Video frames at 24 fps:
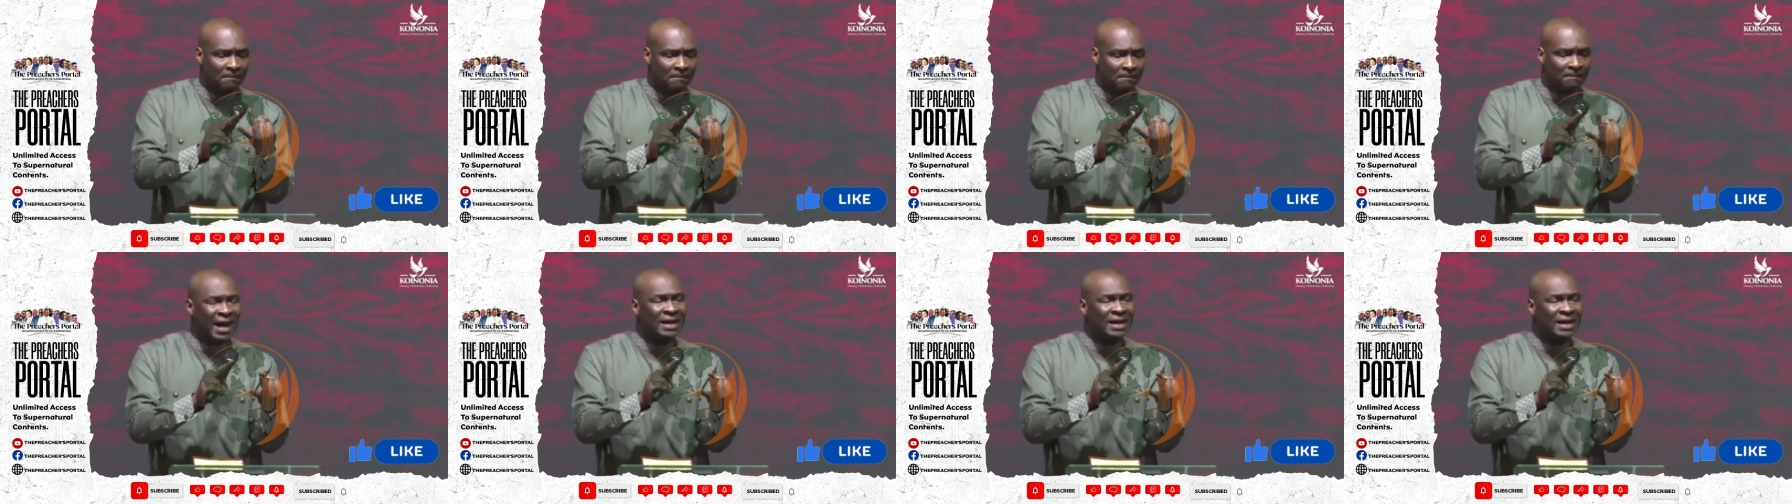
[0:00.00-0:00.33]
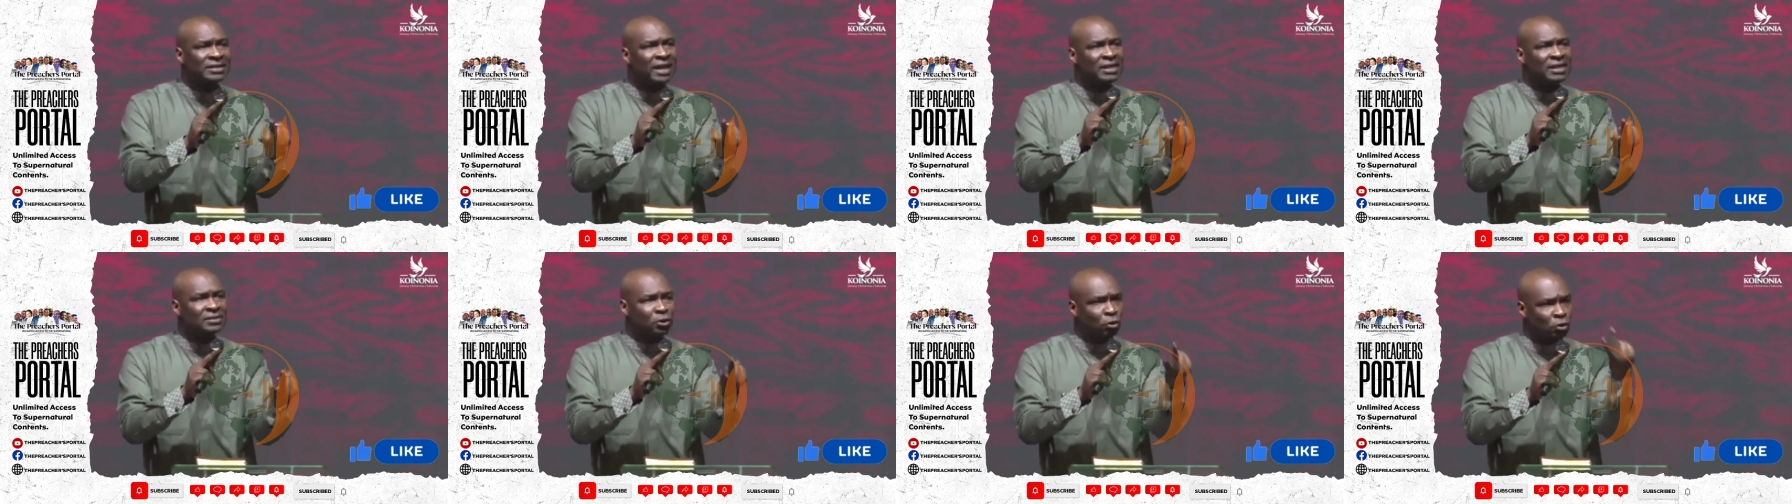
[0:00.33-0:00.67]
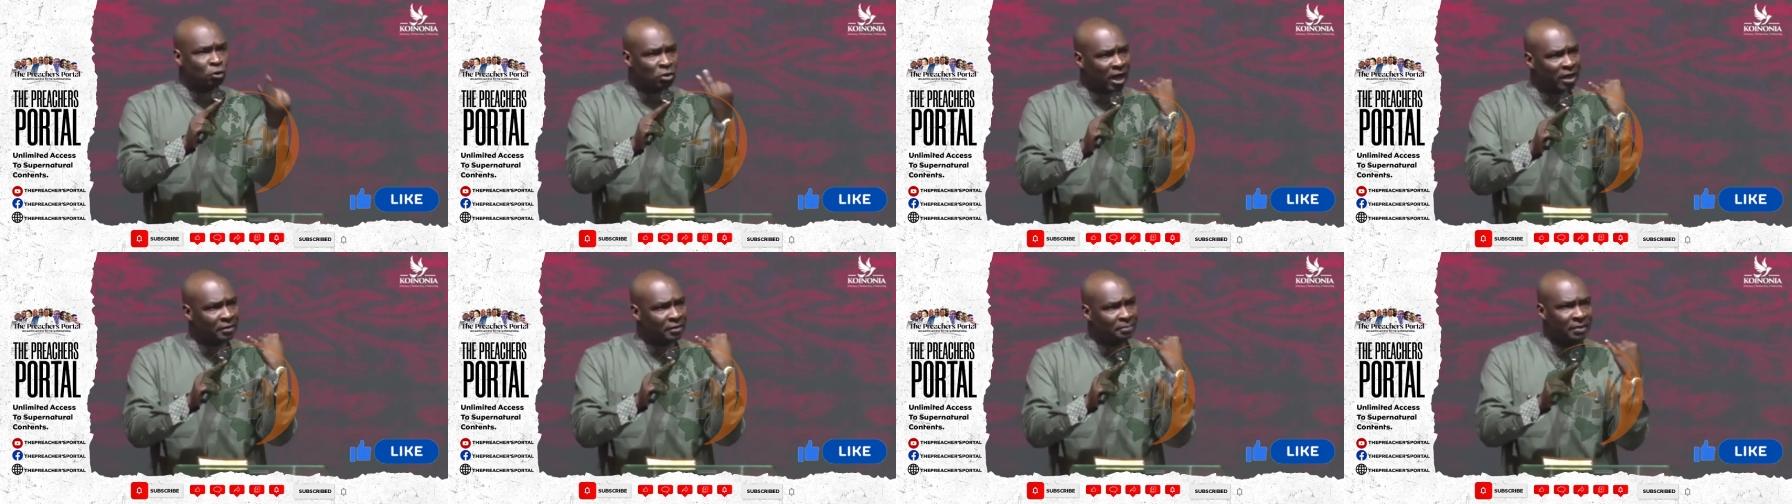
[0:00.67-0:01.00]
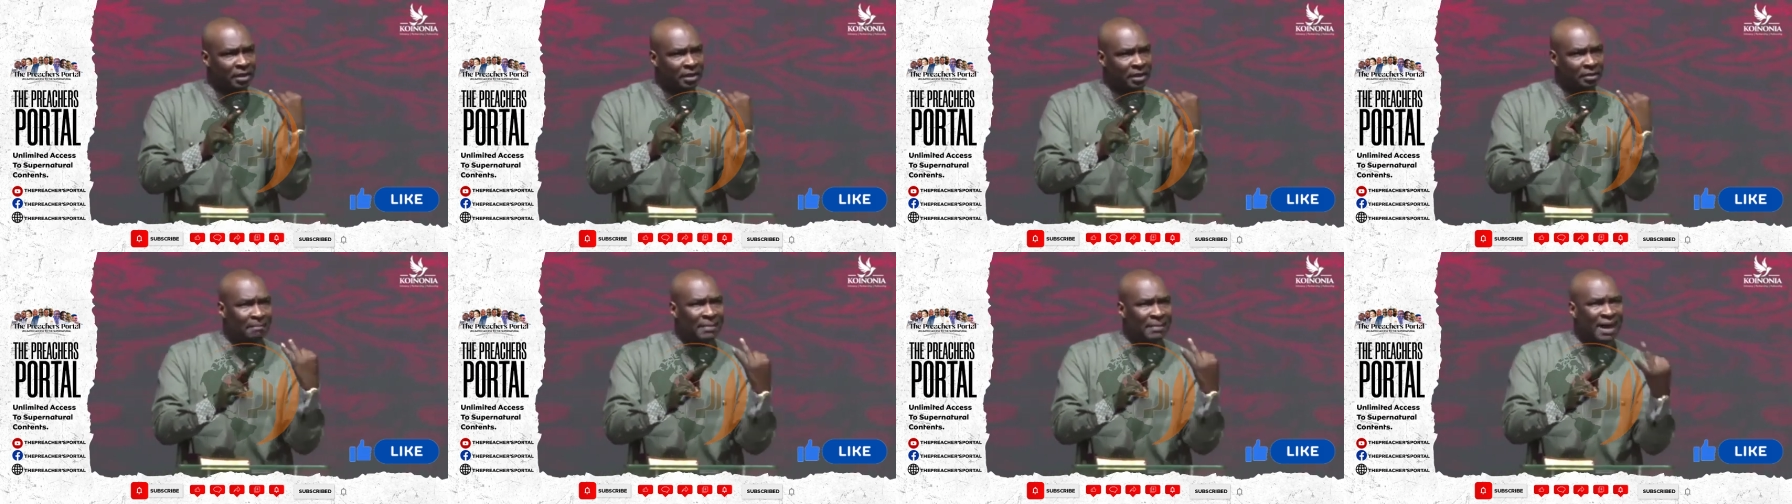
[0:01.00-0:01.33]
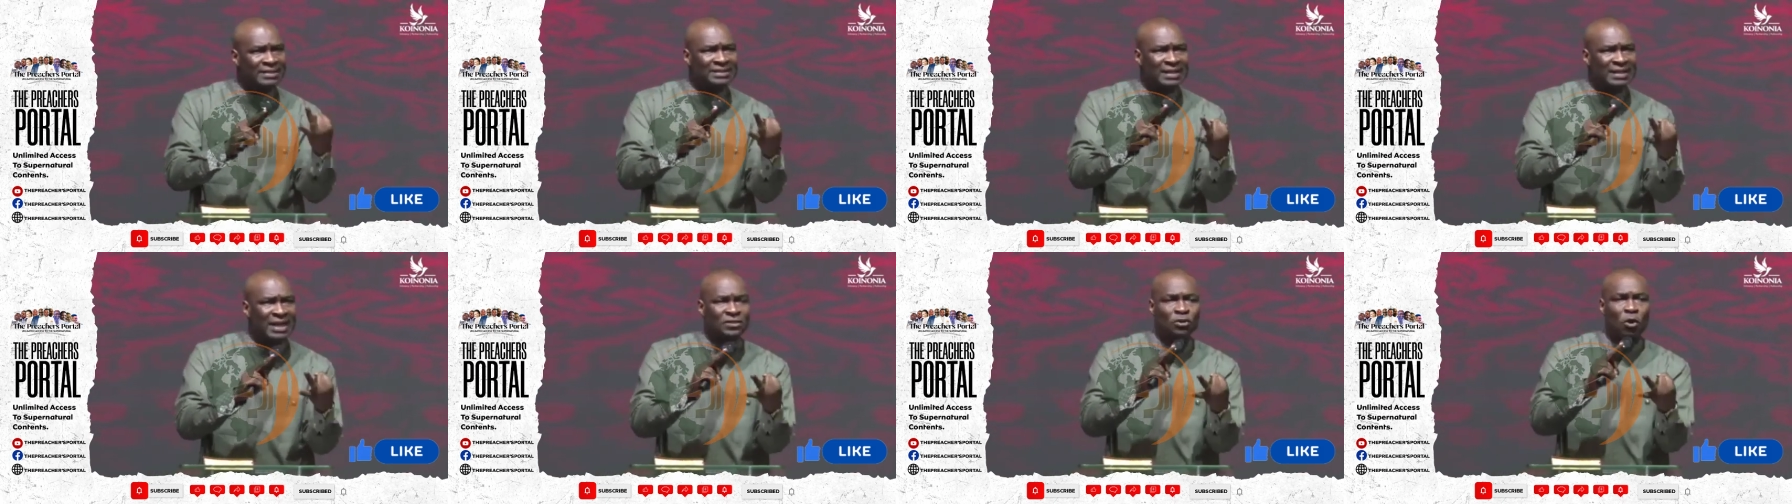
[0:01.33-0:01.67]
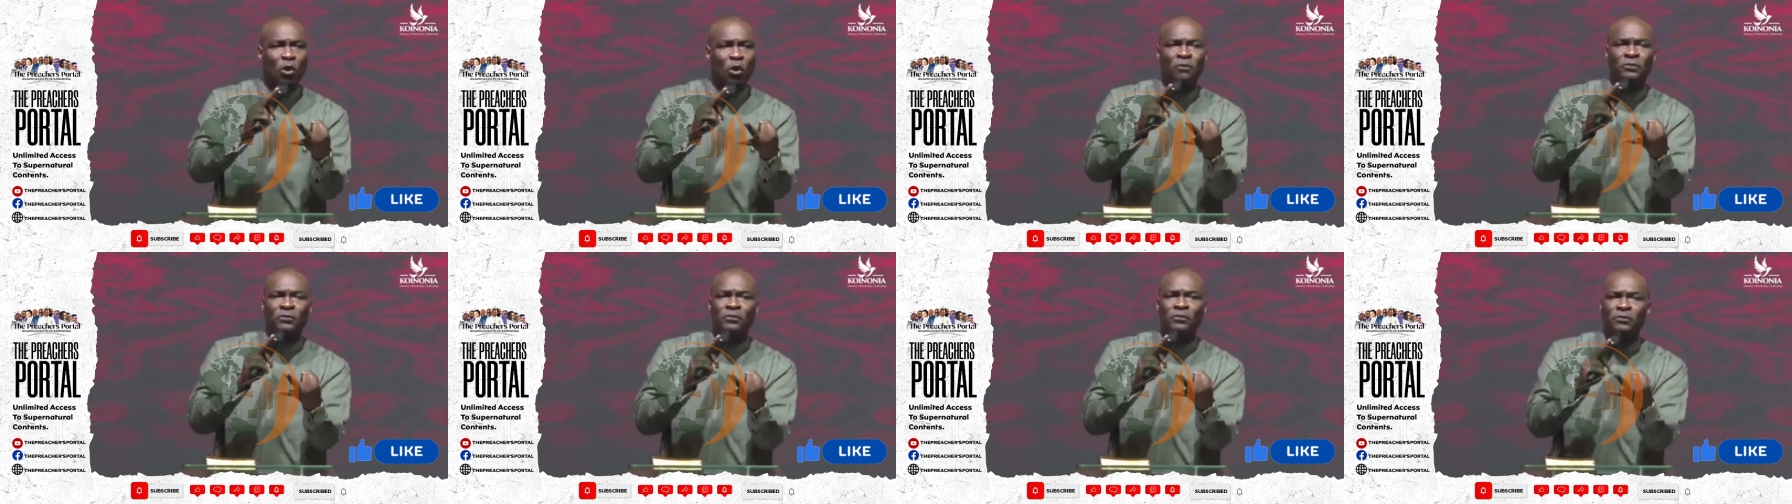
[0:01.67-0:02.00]
matters, look at me, matters
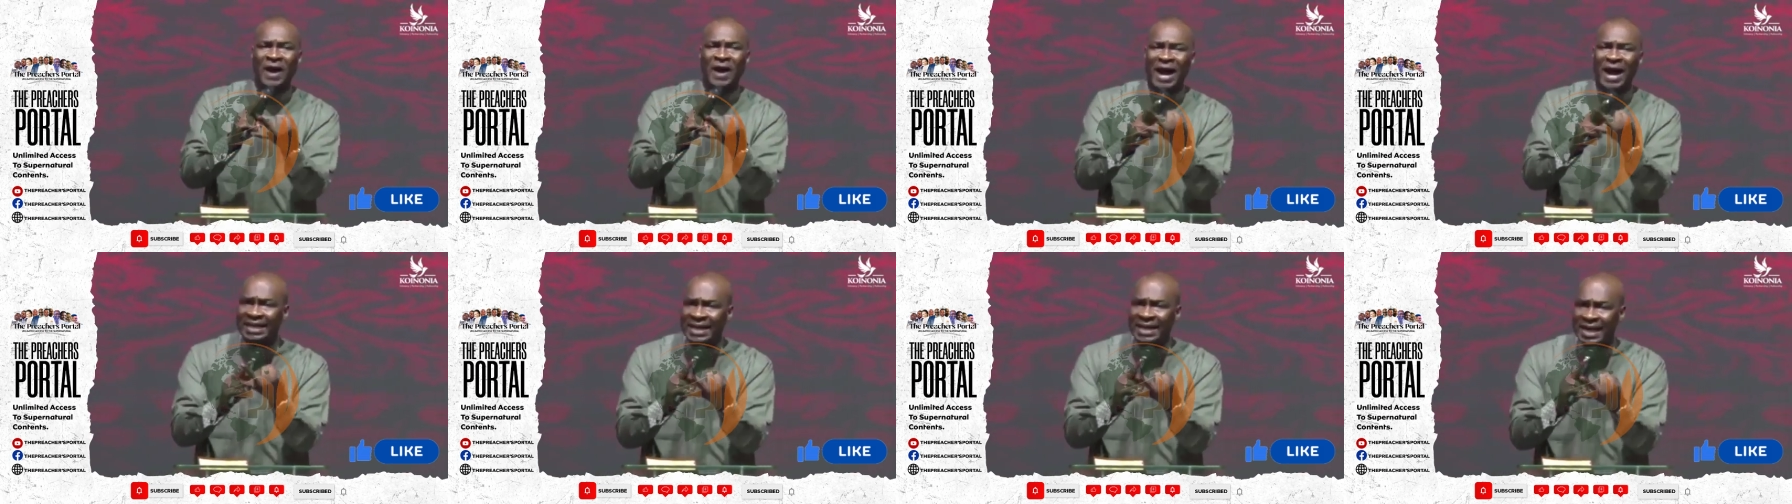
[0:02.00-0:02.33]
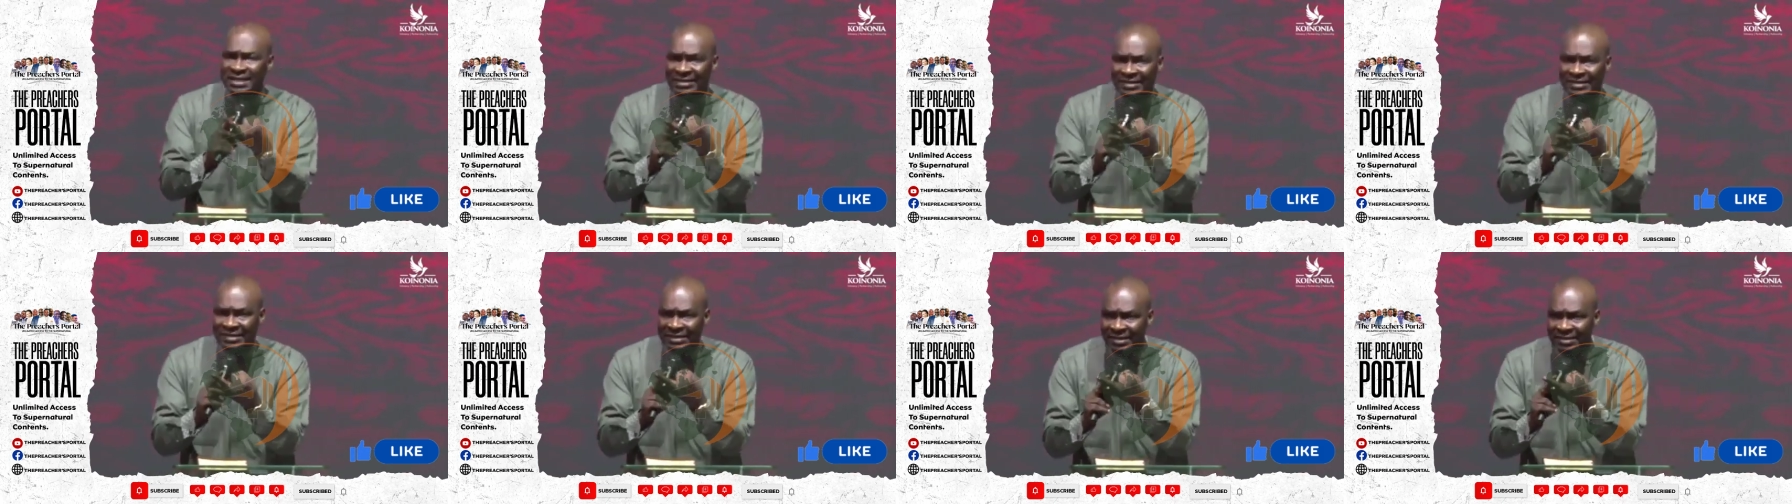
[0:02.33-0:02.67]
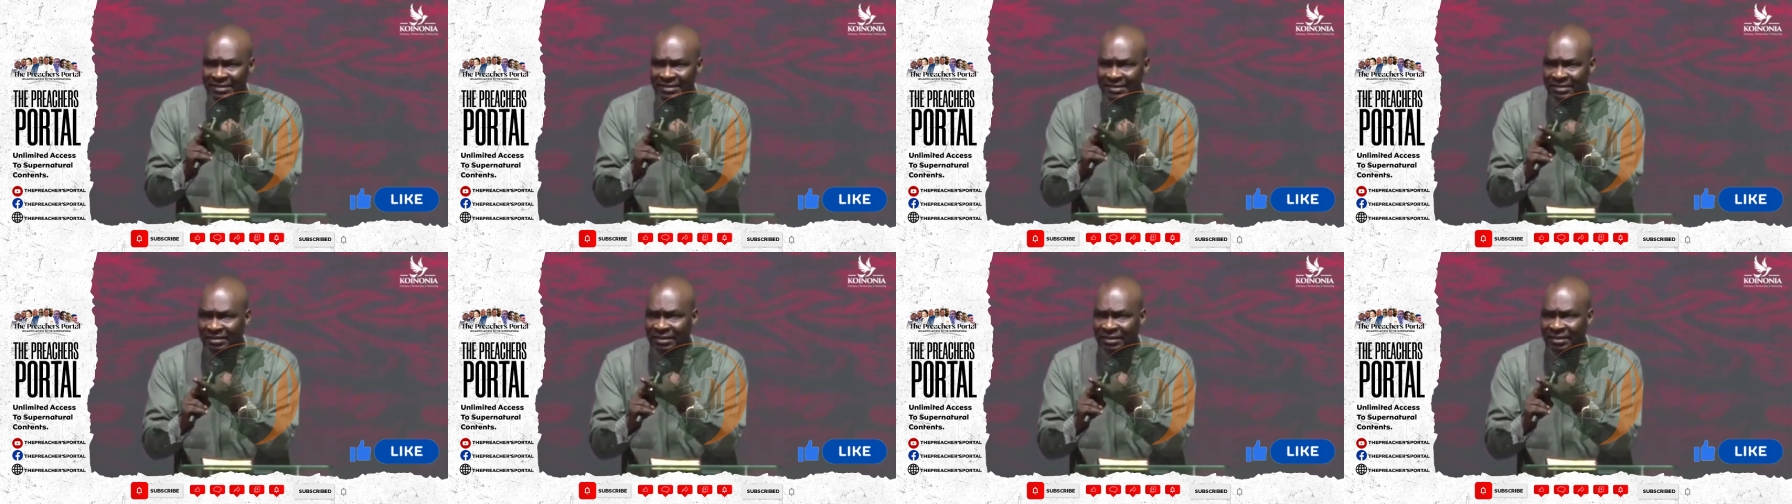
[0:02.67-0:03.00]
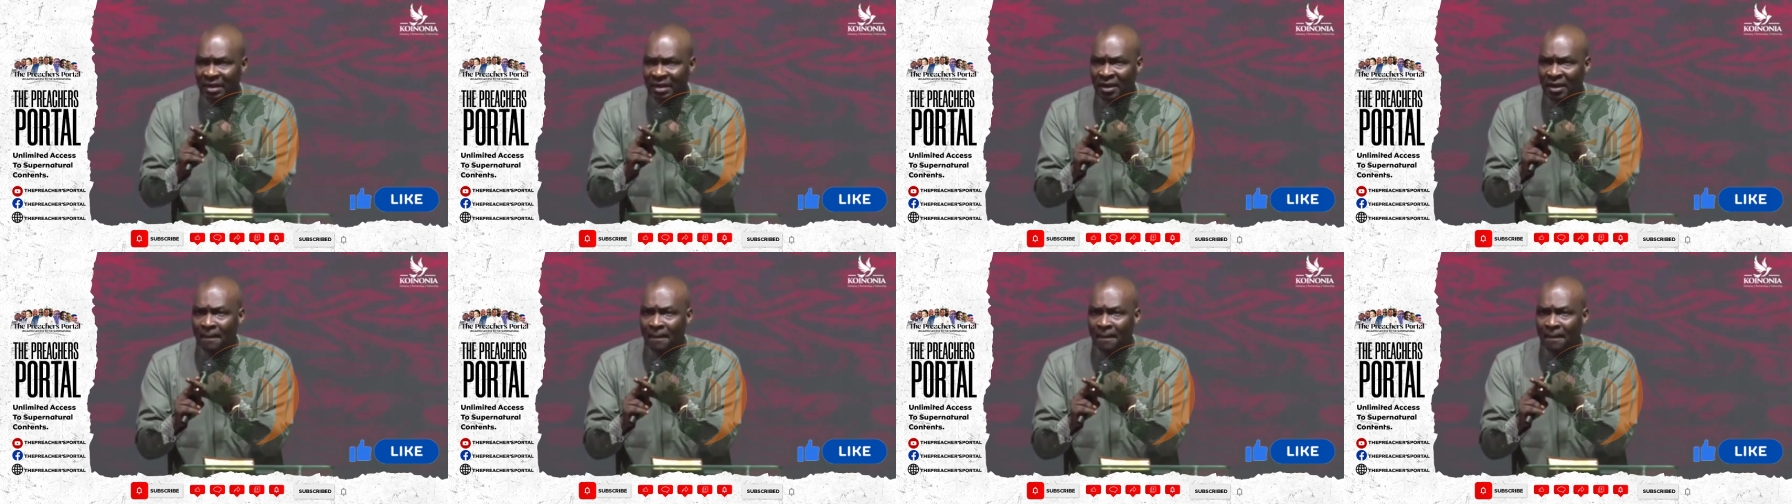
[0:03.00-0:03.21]
of finances,